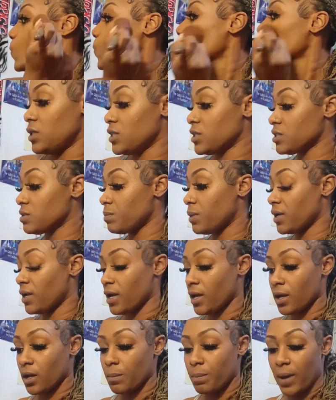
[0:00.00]
This
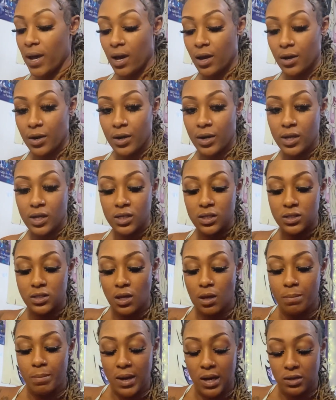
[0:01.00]
banana powder is
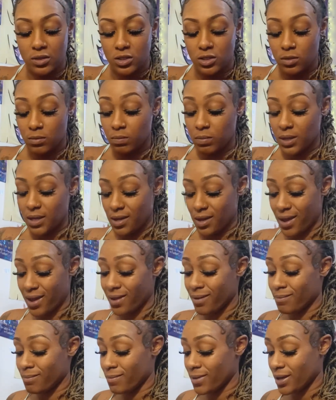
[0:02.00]
about to be a
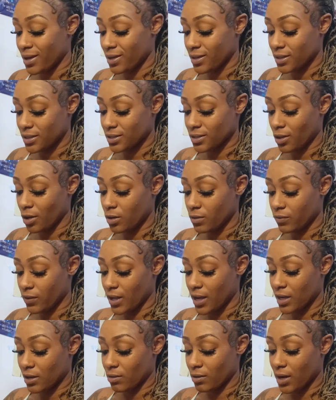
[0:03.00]
mess. Hopefully
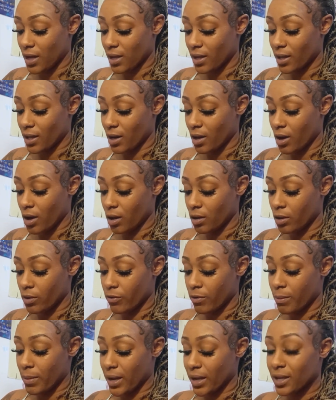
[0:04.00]
I do not get it all over
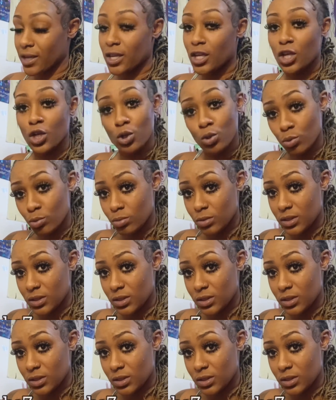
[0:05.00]
my cute